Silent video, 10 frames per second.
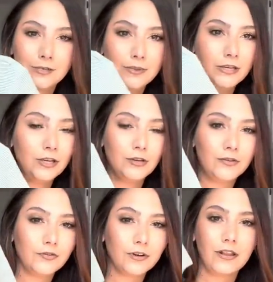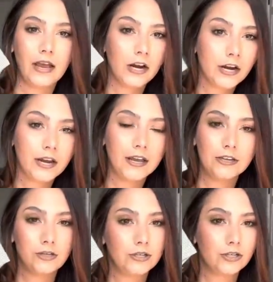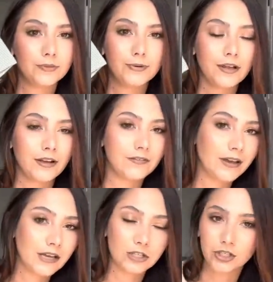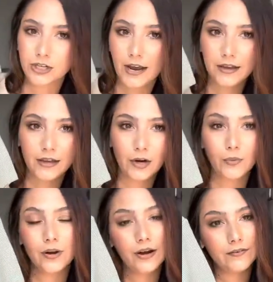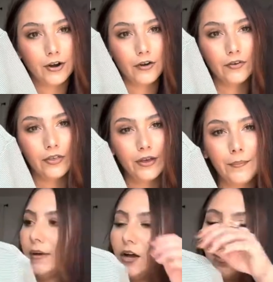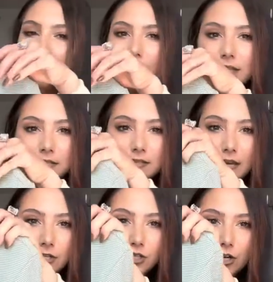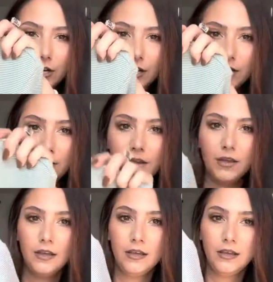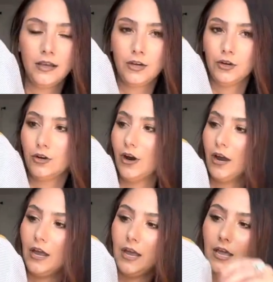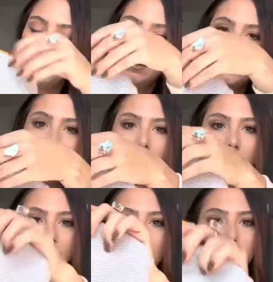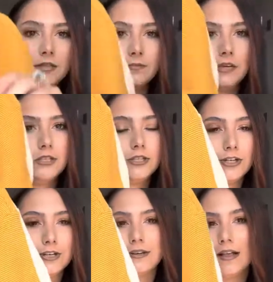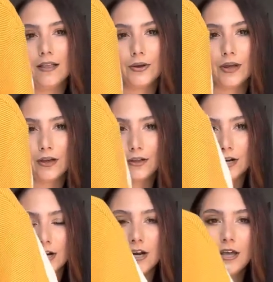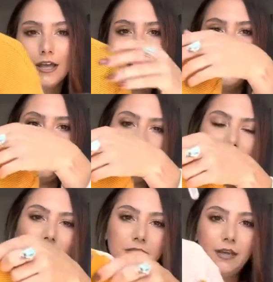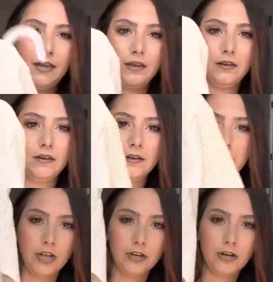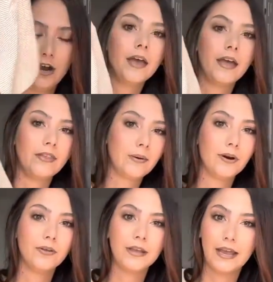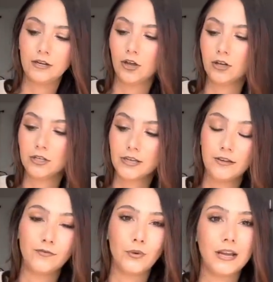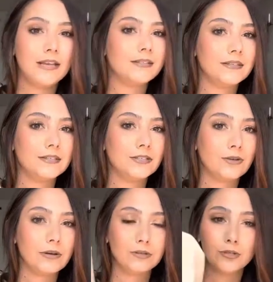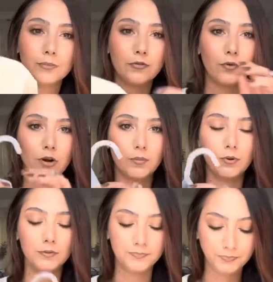would be cute for layering and you can just put like a vest or jacket or whatever over them. I got them in sage green, gray, this mustard yellow color and then a tan color and they were only eight dollars and 48 cents so they were super affordable